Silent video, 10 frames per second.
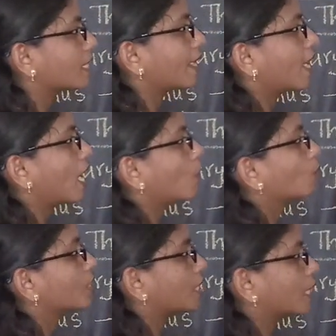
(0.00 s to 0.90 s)

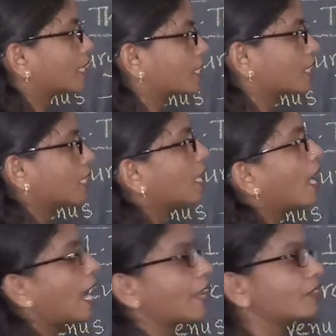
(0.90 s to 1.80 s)
around it.
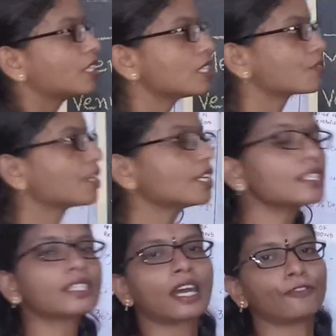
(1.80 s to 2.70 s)
And these
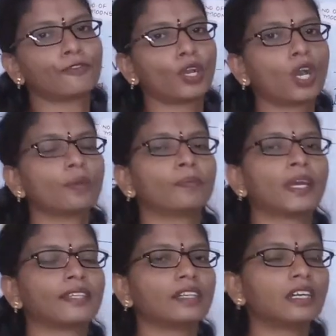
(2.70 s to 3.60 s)
rings are formed
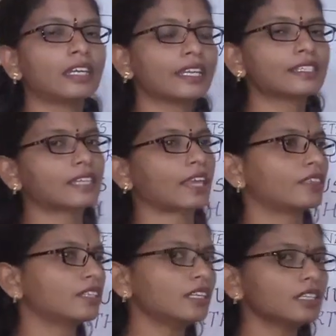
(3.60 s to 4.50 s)
by the ice and
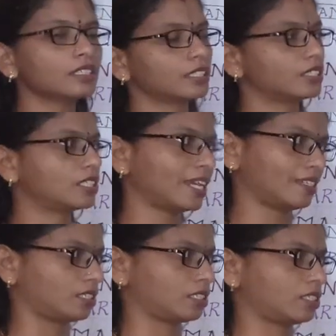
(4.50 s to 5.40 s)
the
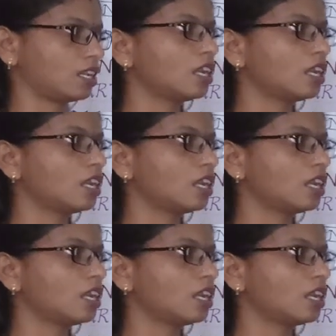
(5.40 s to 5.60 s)
dust.